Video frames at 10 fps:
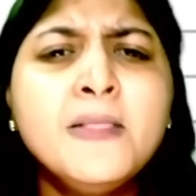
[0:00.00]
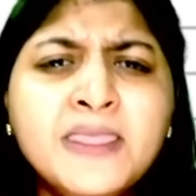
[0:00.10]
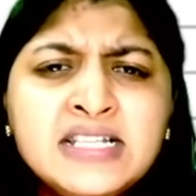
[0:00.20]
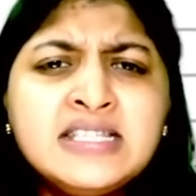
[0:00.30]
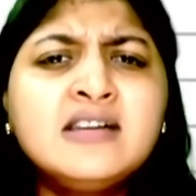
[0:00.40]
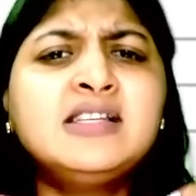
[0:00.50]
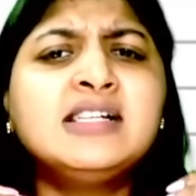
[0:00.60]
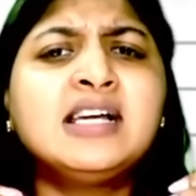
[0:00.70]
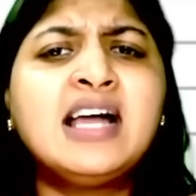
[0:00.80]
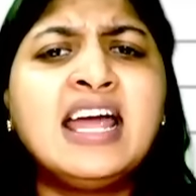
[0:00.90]
This serves
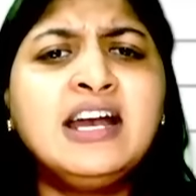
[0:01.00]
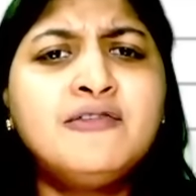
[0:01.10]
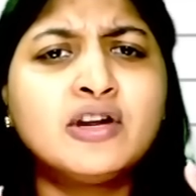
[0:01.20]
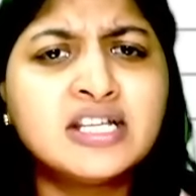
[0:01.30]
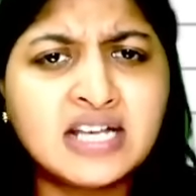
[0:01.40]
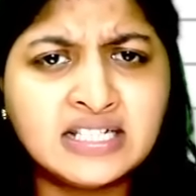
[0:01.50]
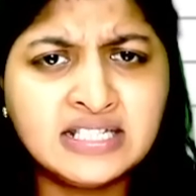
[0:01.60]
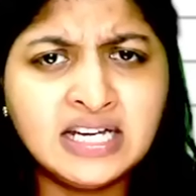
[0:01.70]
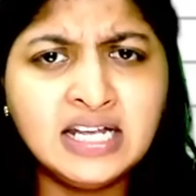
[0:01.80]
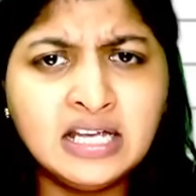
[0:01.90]
as a guide for the
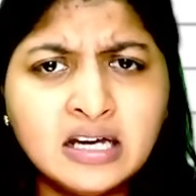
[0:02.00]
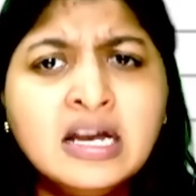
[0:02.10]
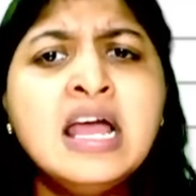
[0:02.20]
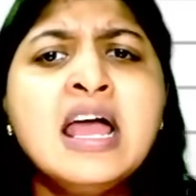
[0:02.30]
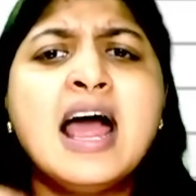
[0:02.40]
succeeding year,